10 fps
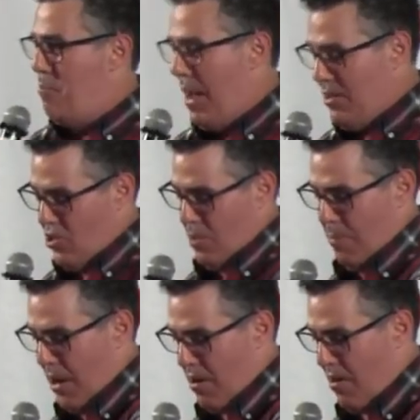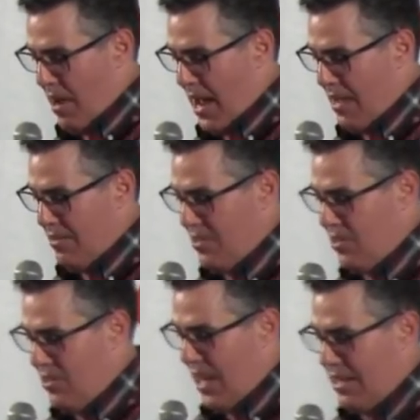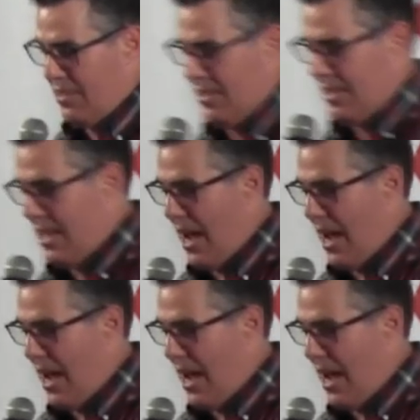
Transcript: Ben Shapiro has 6